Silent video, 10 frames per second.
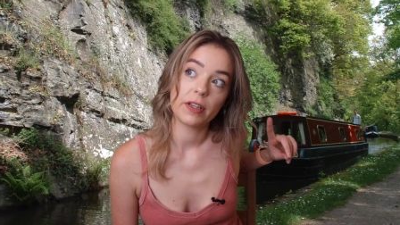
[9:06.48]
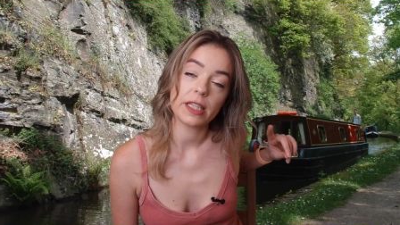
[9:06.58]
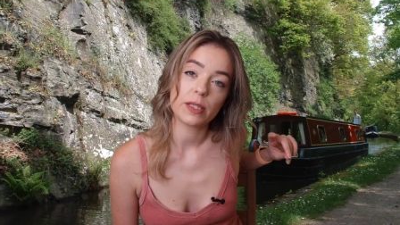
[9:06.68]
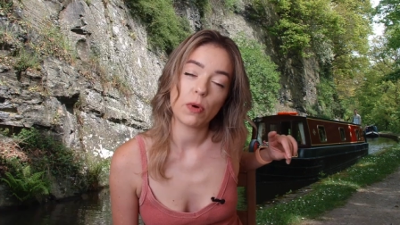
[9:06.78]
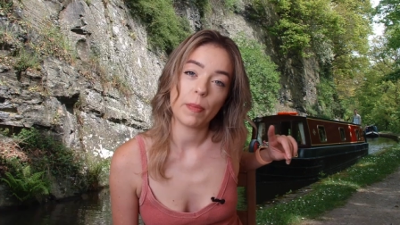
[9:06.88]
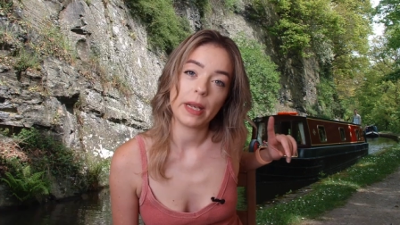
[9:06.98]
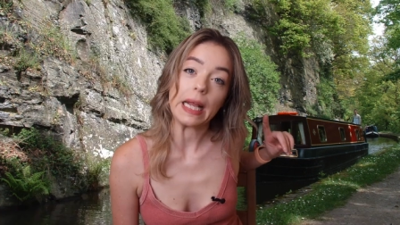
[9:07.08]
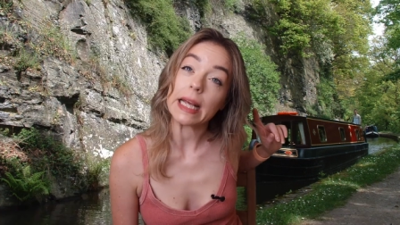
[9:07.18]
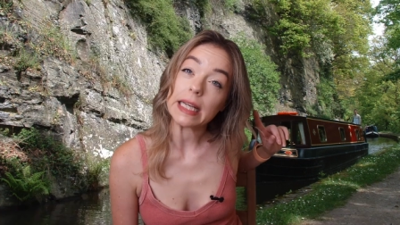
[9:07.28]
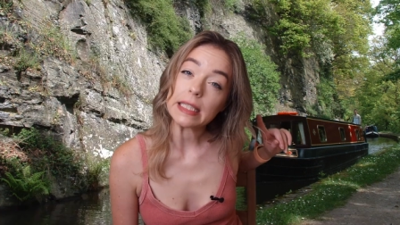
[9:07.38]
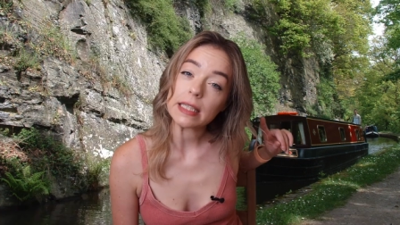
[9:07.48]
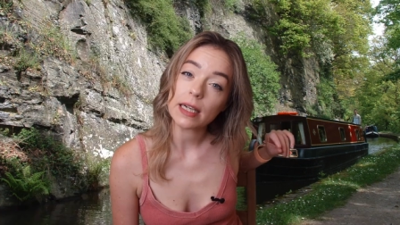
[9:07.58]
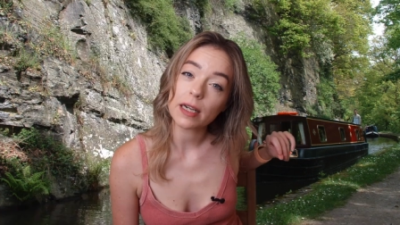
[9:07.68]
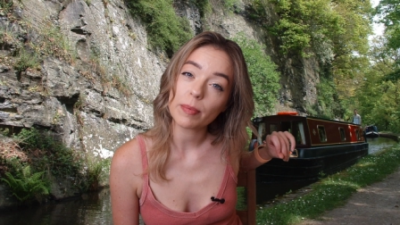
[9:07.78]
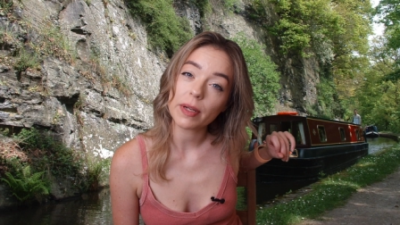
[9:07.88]
this woman is a
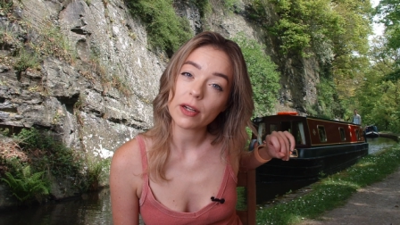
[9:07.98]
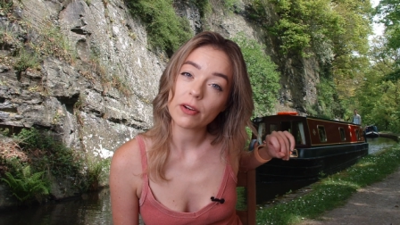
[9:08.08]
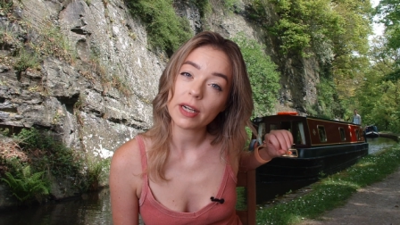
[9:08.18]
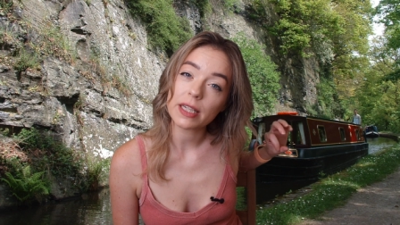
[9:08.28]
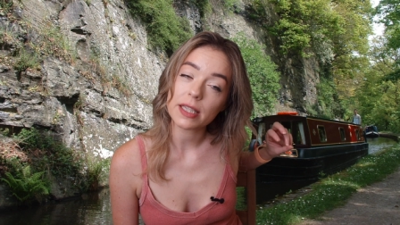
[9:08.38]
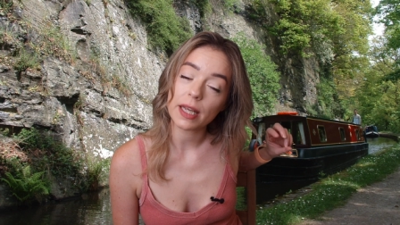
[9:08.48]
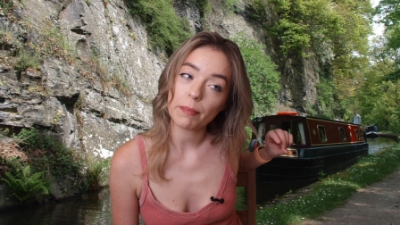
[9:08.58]
little bit crazy,